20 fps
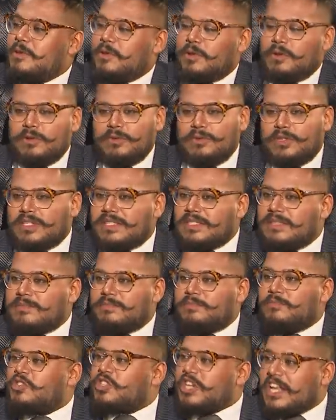you know,
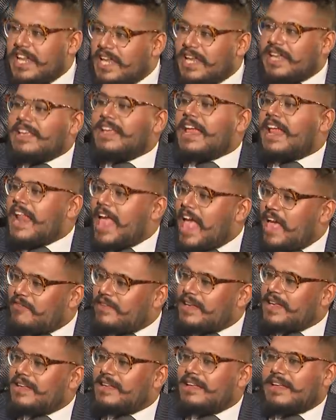just chilling and
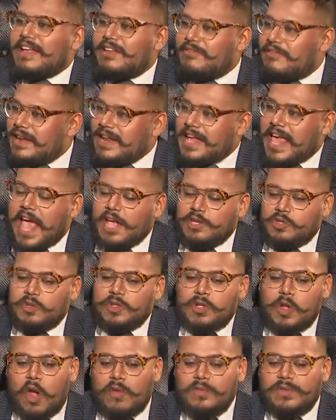having a very
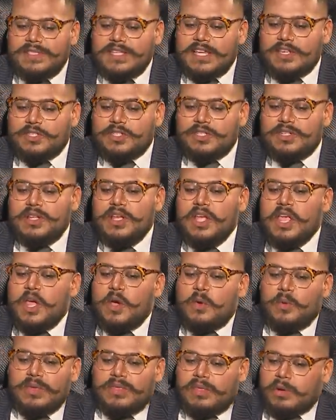casual conversation
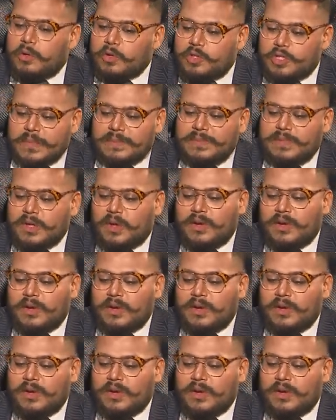with no chips